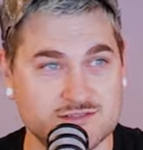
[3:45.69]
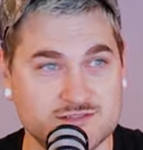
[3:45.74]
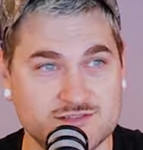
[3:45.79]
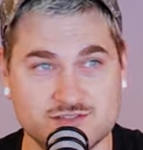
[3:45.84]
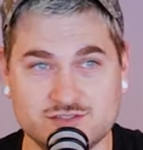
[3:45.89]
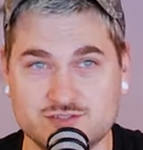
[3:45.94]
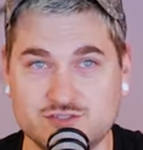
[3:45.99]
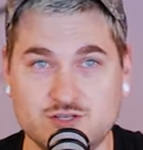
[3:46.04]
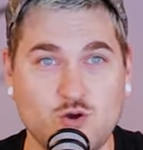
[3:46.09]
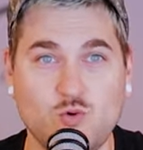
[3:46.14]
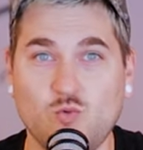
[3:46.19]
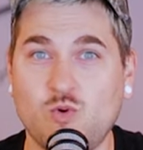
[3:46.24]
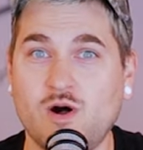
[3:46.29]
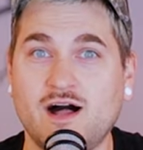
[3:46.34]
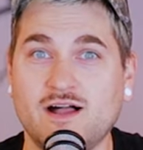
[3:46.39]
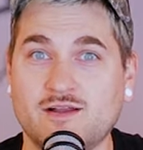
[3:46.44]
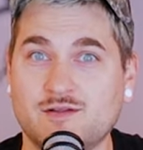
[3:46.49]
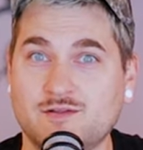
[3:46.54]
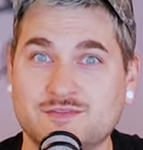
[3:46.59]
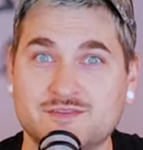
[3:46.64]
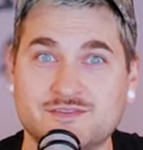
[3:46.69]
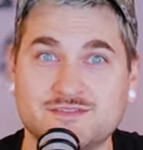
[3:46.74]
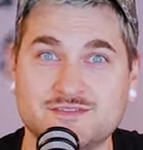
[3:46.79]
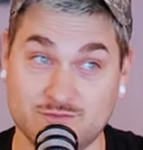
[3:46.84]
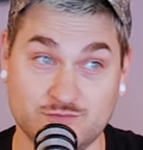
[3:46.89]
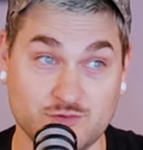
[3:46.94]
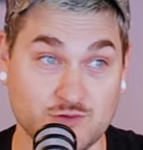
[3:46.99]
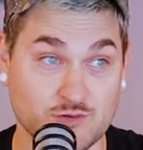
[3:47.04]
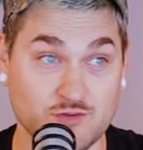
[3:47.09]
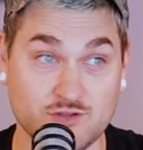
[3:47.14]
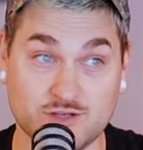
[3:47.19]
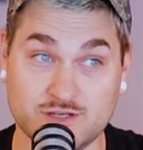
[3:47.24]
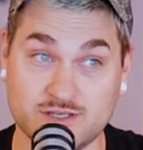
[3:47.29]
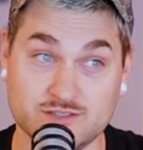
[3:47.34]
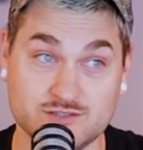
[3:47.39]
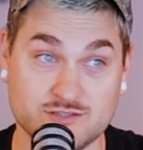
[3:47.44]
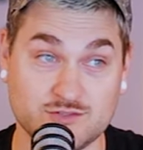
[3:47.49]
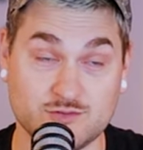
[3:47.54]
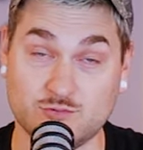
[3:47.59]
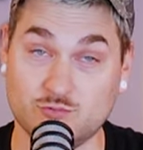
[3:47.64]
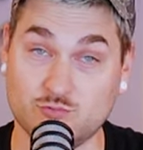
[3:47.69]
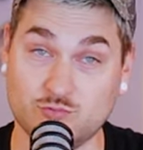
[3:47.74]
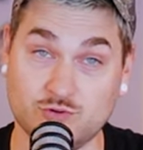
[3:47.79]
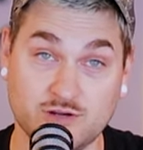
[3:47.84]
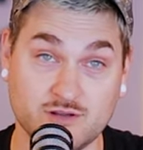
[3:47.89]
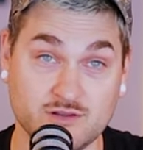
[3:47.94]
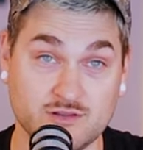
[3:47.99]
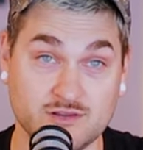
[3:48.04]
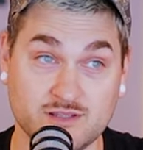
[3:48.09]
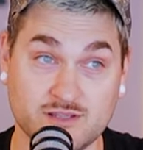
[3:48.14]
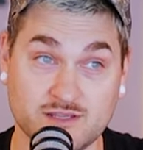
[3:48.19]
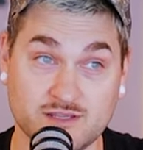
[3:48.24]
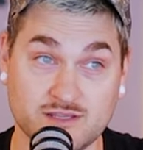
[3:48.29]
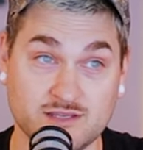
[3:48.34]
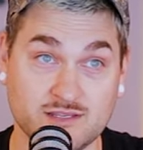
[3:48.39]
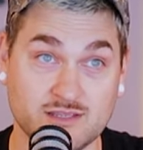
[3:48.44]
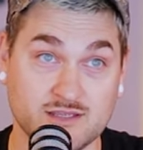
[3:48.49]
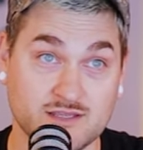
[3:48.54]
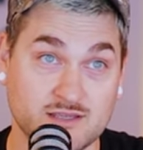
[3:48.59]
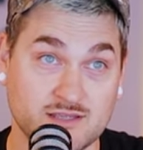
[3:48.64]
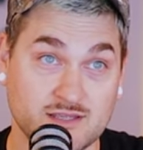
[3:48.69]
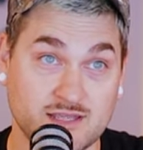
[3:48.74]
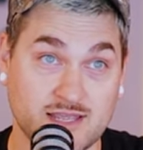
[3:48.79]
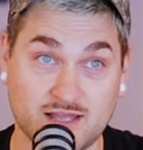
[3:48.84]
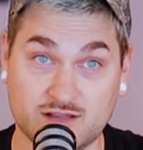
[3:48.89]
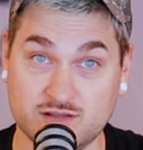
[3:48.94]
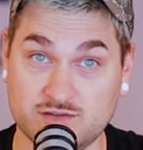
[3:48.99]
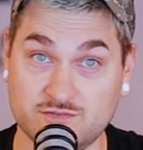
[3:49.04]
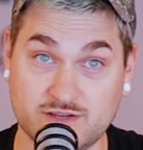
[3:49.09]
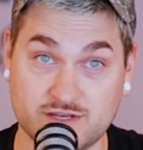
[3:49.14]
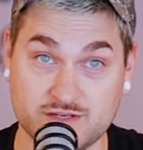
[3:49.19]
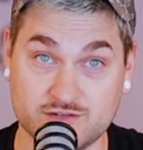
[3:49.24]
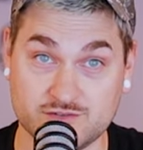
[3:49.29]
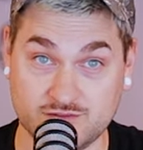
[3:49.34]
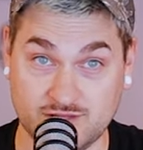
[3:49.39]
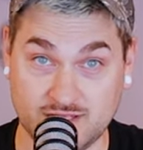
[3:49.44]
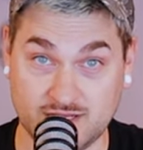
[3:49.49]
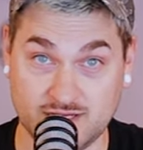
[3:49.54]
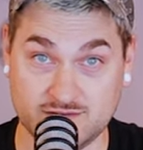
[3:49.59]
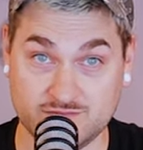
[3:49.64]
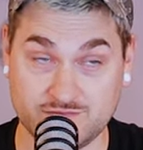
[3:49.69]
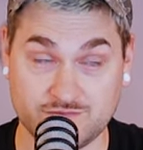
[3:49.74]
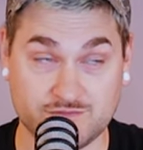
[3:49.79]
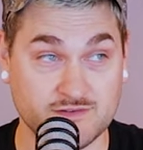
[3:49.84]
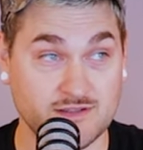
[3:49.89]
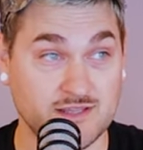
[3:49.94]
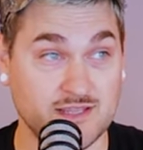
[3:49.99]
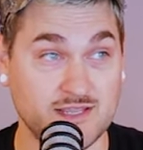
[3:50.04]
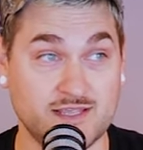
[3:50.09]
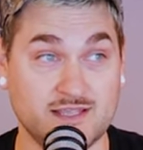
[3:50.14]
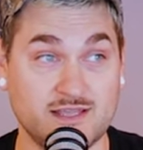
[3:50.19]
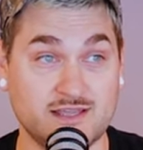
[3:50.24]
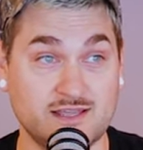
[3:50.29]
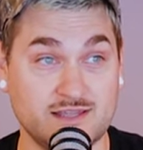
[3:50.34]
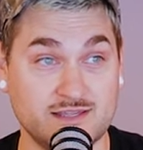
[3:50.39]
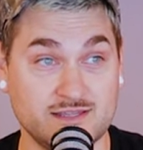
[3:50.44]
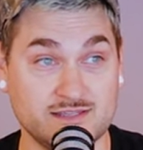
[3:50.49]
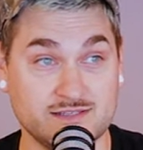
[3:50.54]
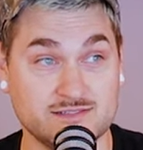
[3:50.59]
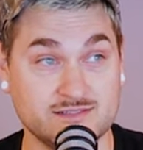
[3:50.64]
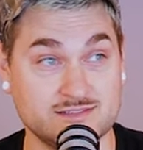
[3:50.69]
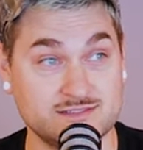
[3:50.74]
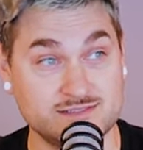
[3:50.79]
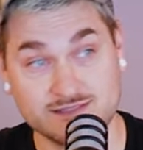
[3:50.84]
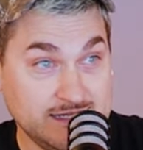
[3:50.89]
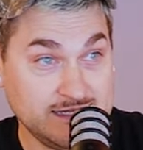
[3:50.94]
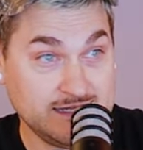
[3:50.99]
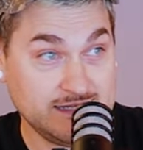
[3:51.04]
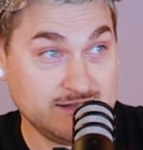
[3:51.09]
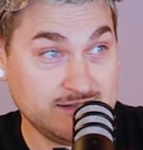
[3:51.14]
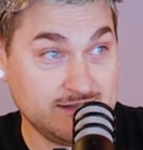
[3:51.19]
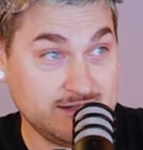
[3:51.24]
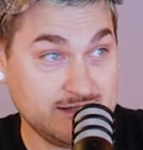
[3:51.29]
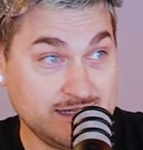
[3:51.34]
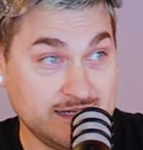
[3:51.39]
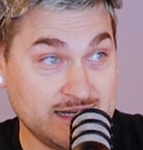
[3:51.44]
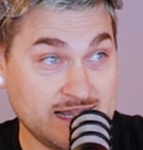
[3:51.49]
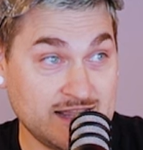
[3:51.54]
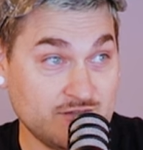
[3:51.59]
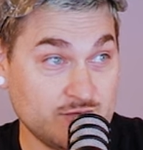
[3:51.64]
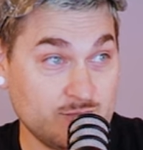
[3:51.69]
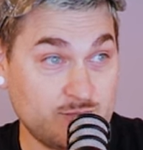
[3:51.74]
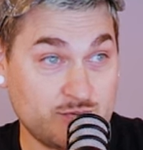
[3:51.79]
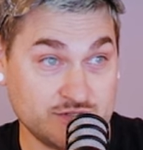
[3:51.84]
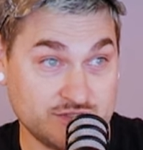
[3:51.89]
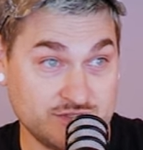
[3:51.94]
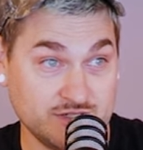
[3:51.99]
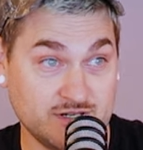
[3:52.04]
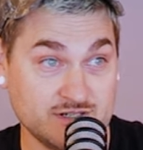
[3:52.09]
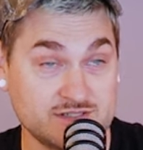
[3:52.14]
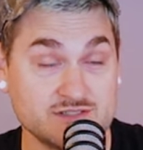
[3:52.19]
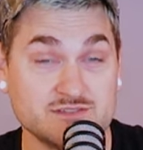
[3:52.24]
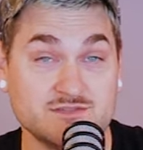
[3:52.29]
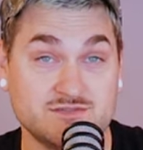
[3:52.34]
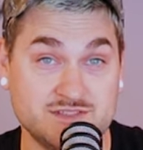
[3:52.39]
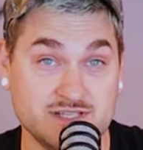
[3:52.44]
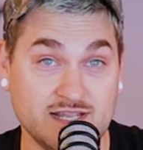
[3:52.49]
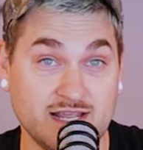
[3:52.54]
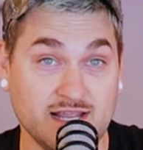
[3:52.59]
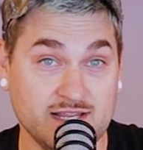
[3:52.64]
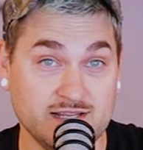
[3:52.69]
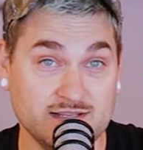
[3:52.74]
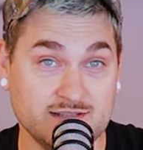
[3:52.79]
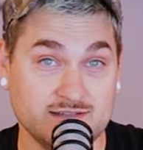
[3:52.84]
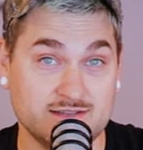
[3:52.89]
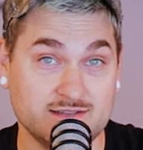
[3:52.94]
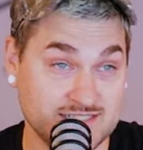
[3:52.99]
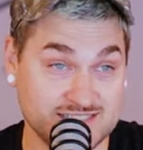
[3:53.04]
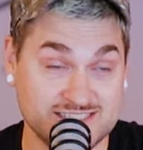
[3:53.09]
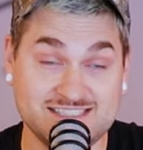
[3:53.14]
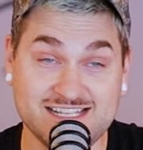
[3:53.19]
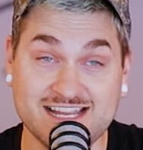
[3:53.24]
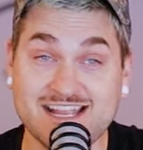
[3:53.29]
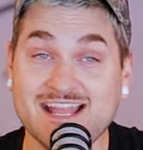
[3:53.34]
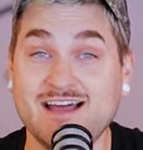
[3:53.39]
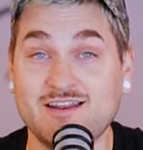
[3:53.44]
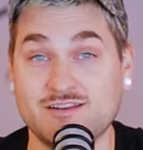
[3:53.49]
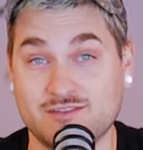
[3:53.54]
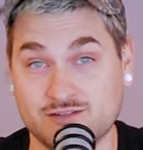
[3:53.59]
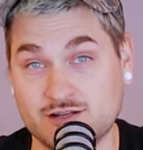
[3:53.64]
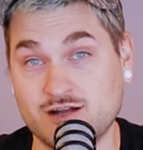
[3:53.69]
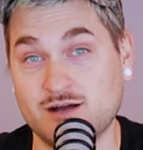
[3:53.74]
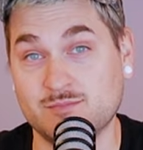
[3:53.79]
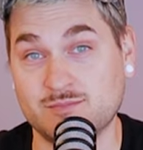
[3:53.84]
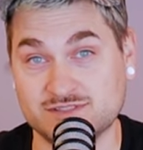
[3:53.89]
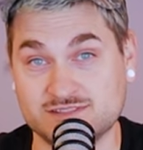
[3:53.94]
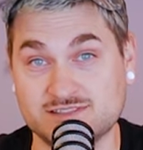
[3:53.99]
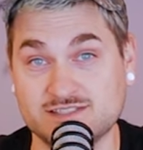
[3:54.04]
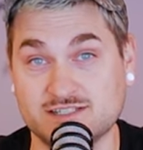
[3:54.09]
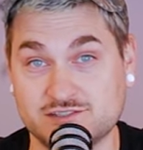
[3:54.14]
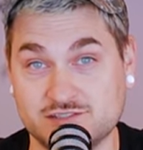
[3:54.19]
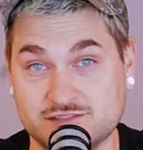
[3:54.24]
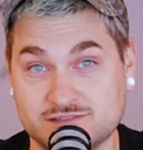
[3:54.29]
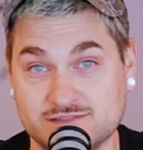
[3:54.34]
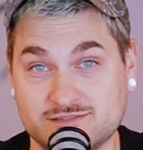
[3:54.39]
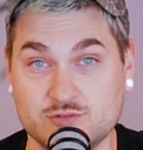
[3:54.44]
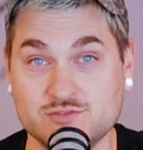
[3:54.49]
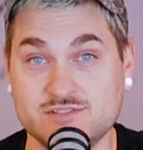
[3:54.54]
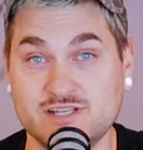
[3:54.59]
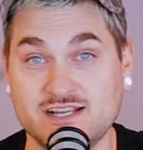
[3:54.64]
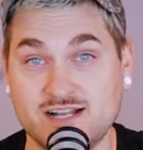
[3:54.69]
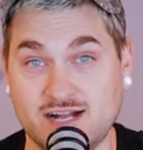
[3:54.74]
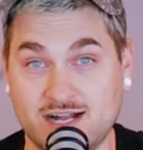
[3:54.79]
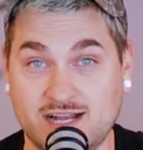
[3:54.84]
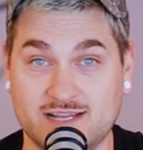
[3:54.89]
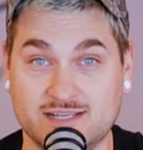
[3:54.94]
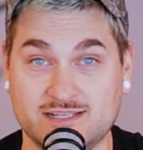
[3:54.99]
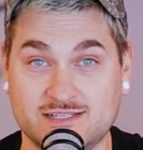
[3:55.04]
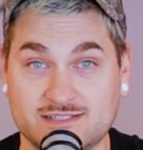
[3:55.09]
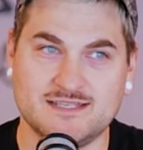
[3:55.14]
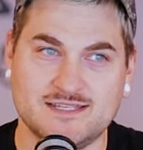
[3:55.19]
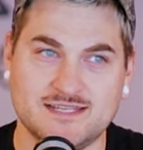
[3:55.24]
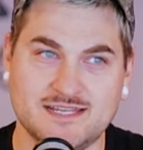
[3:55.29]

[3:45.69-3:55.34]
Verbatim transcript: Just go wild. If you're looking to really elevate your life and, and and have a productive day, then stay out of the comment section. Go take a hike.